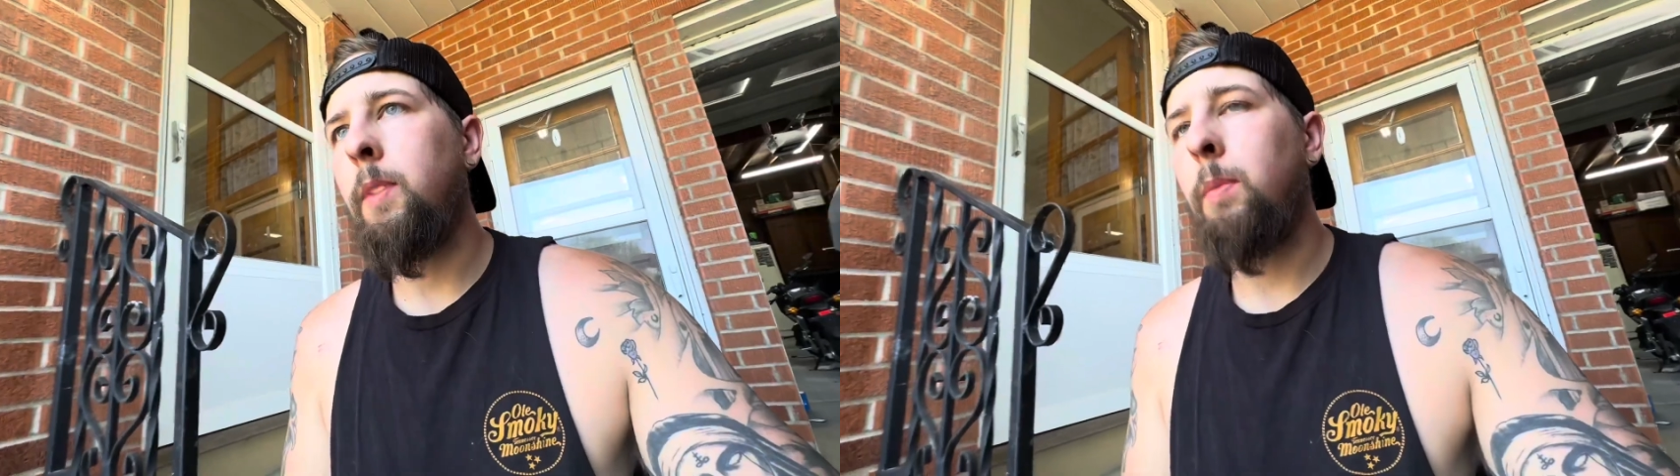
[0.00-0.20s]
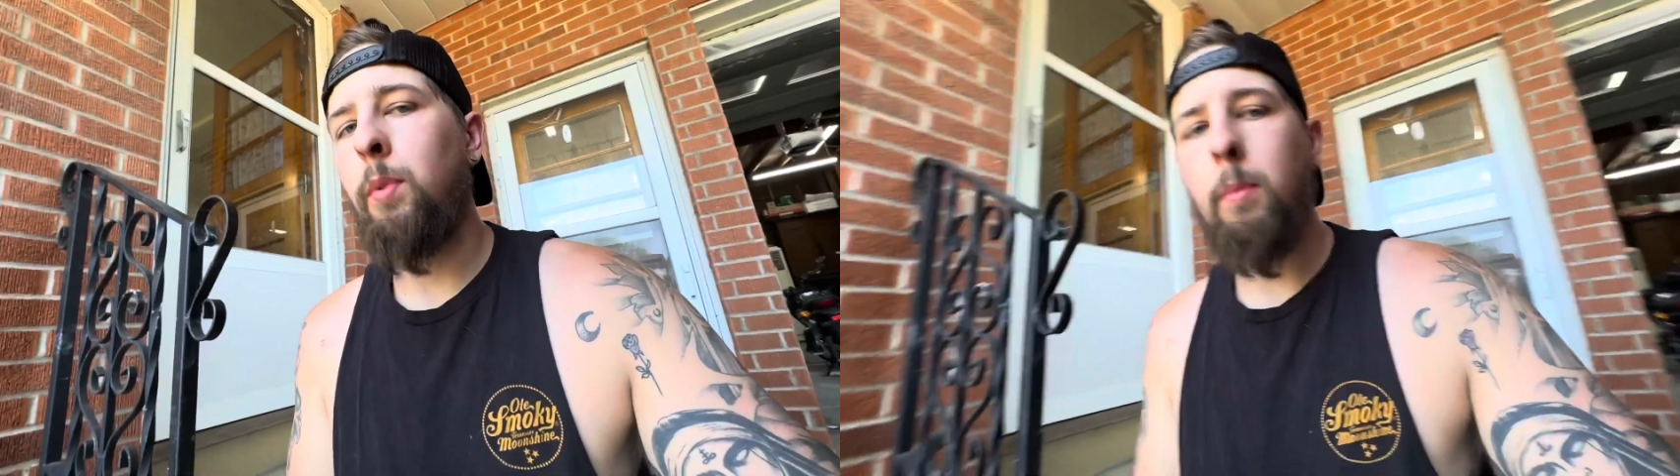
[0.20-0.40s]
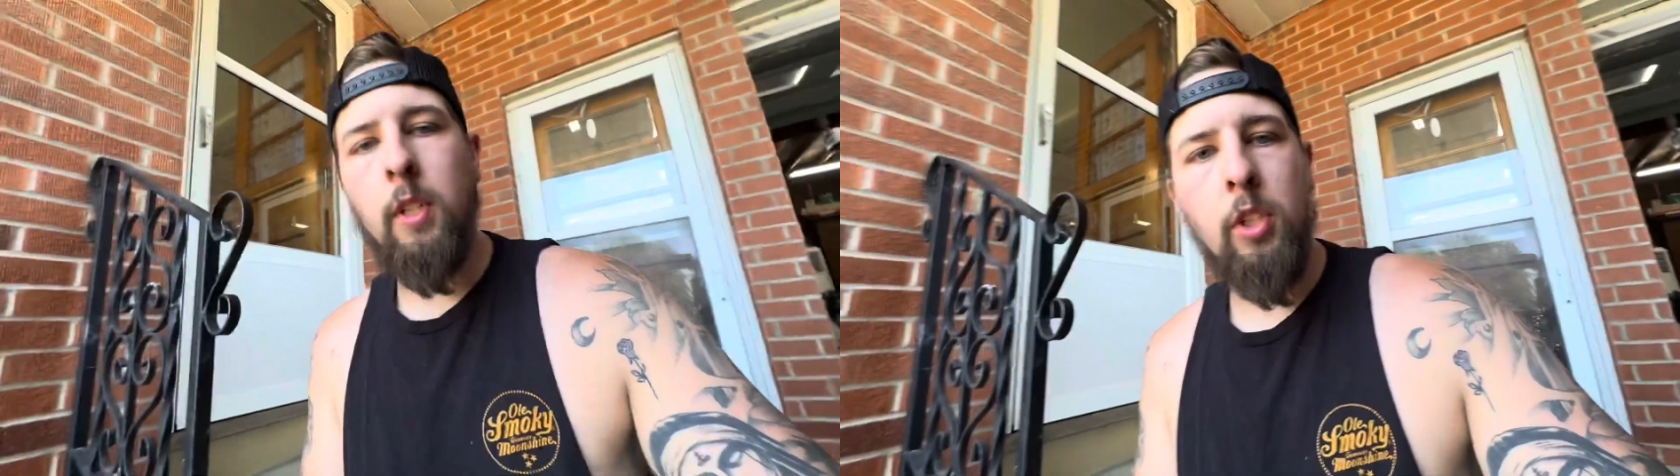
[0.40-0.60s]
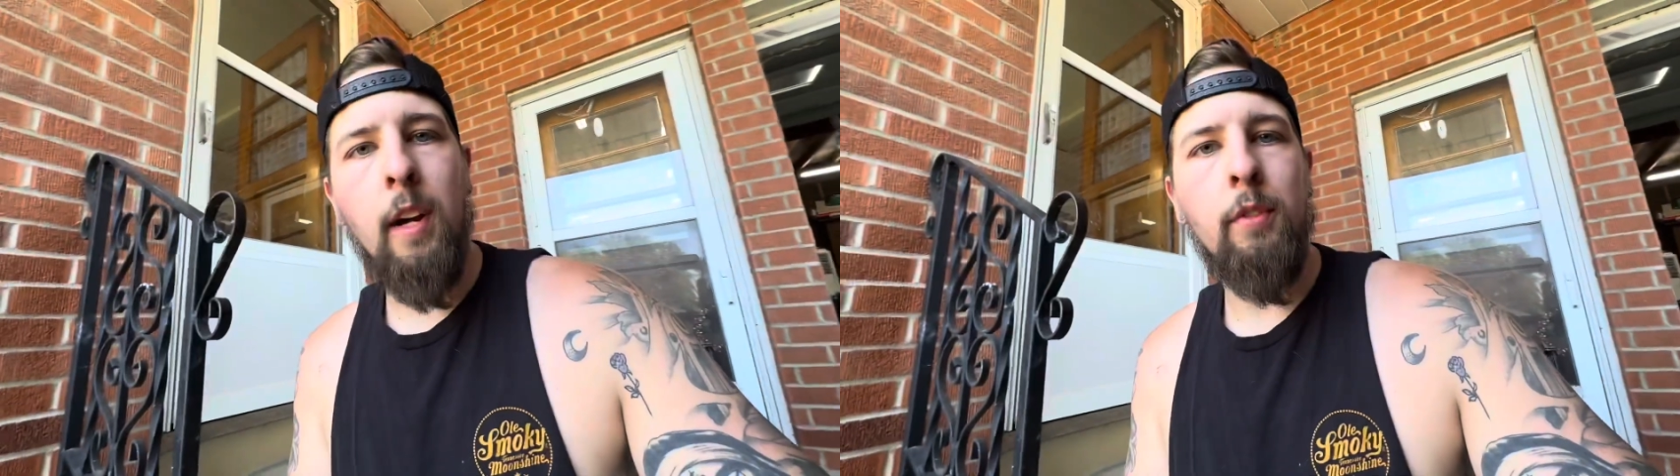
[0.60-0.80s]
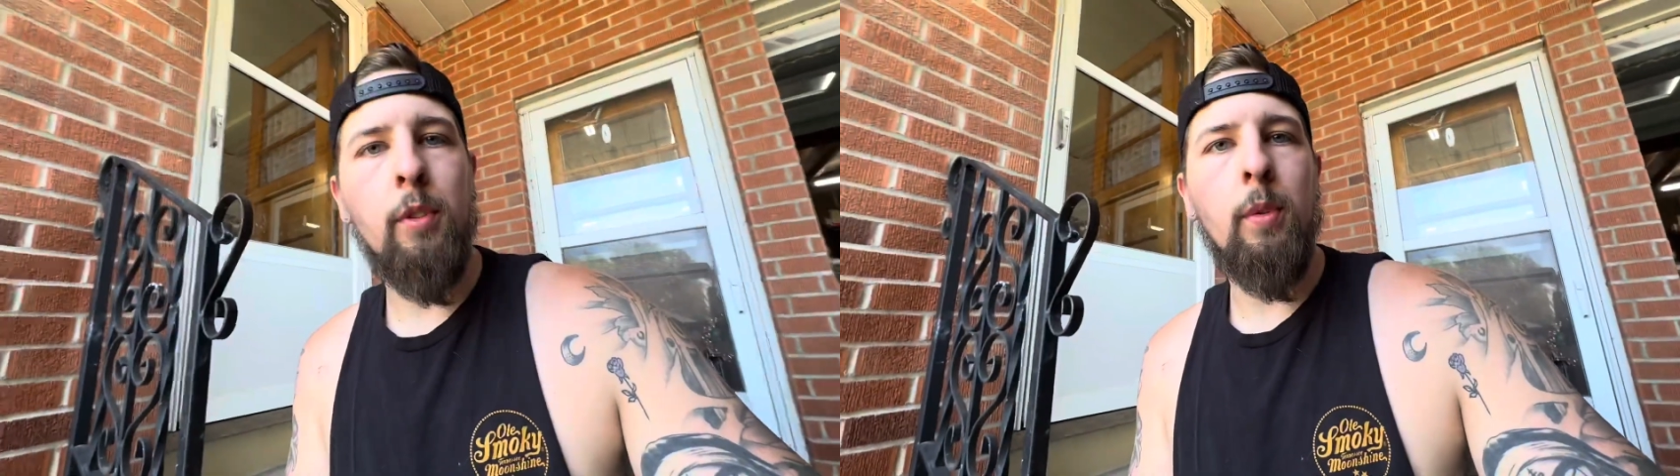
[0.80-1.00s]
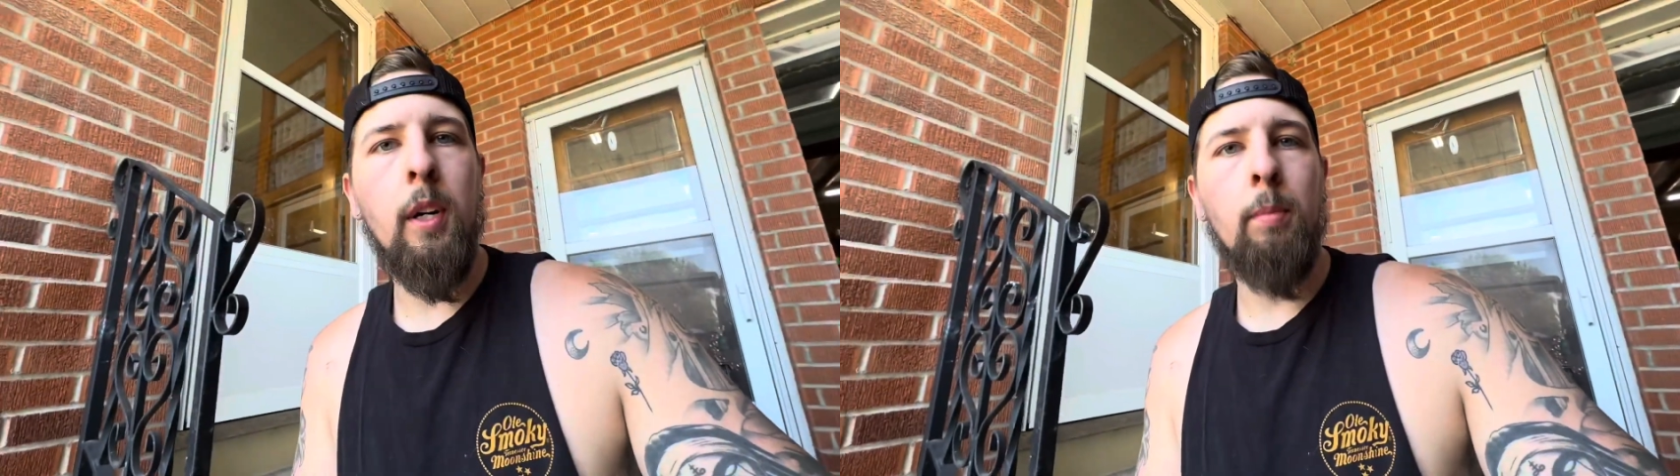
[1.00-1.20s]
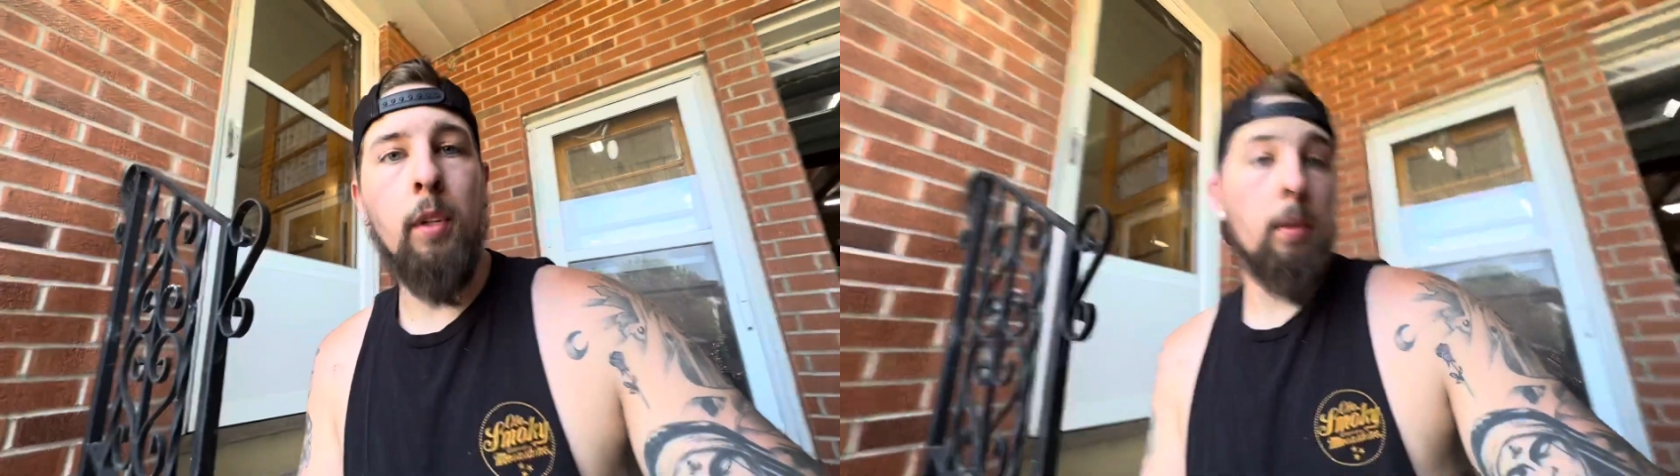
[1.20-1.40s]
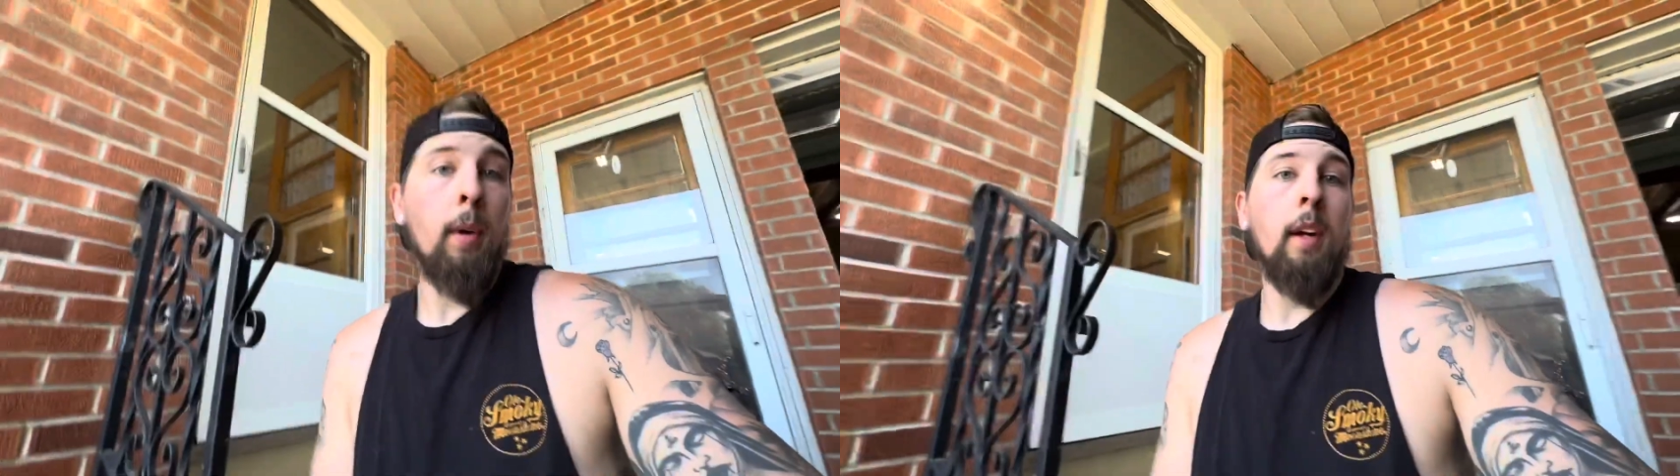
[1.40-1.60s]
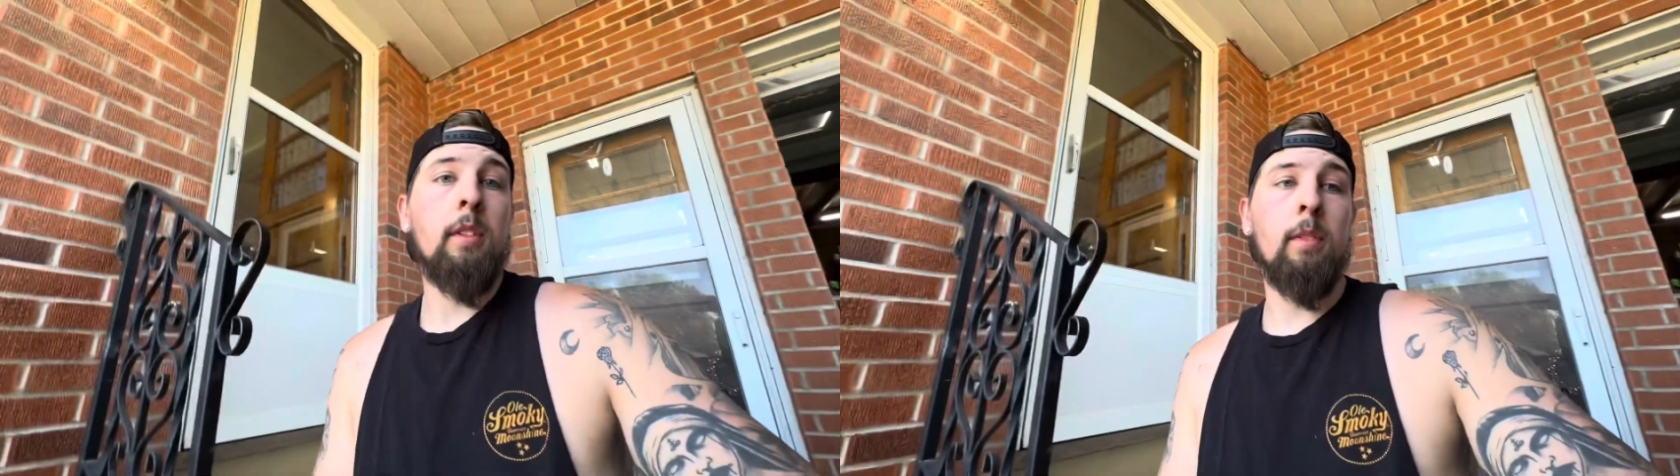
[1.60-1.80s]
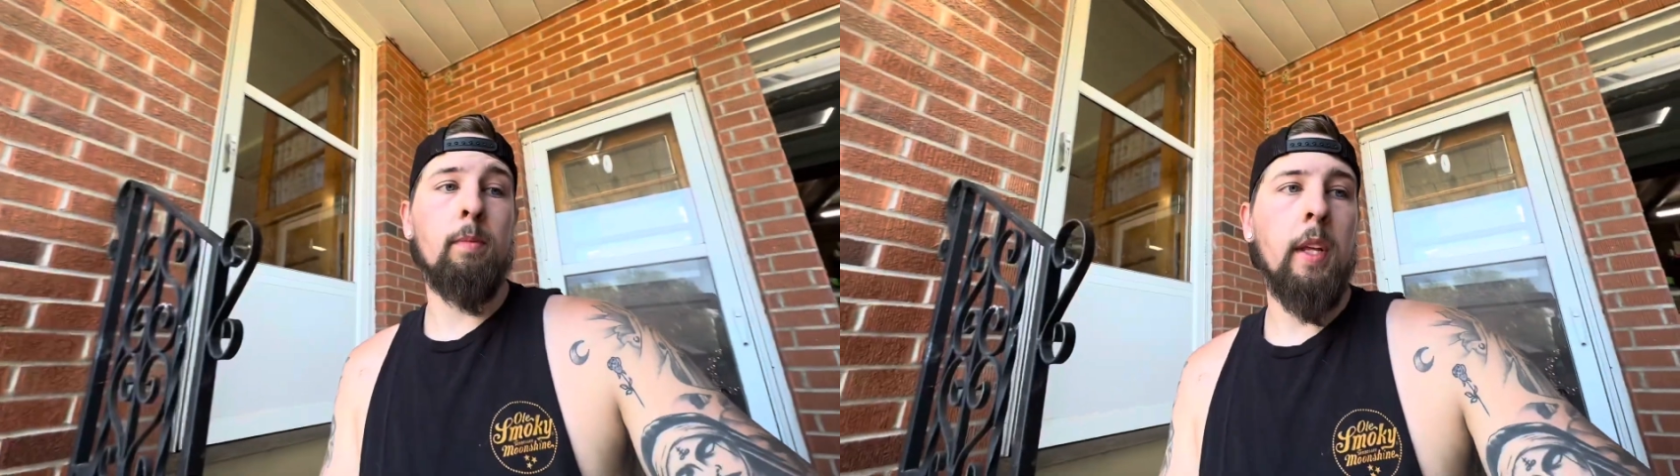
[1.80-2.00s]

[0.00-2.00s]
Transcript: pretty much have to bleed the brakes